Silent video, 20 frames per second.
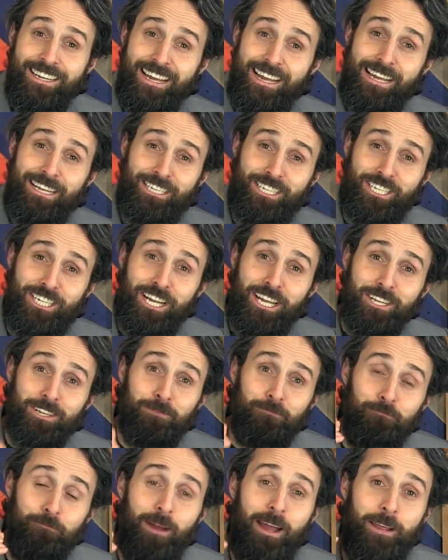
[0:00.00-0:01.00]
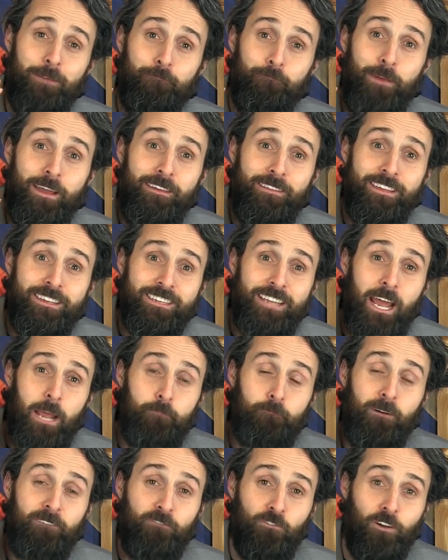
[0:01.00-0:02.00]
it just might be the
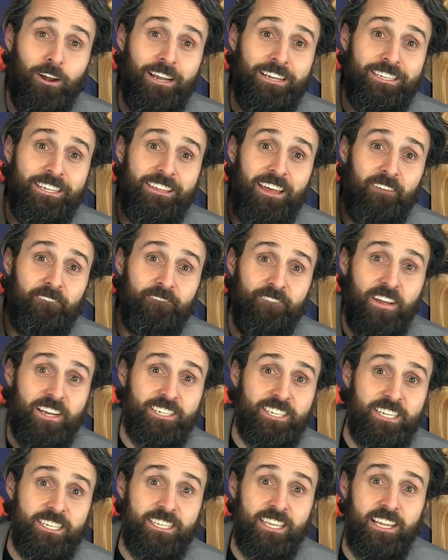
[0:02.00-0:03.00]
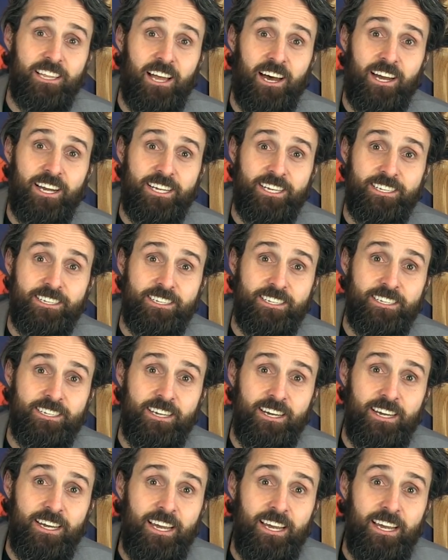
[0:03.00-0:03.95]
type of crazy that fixes the Lions.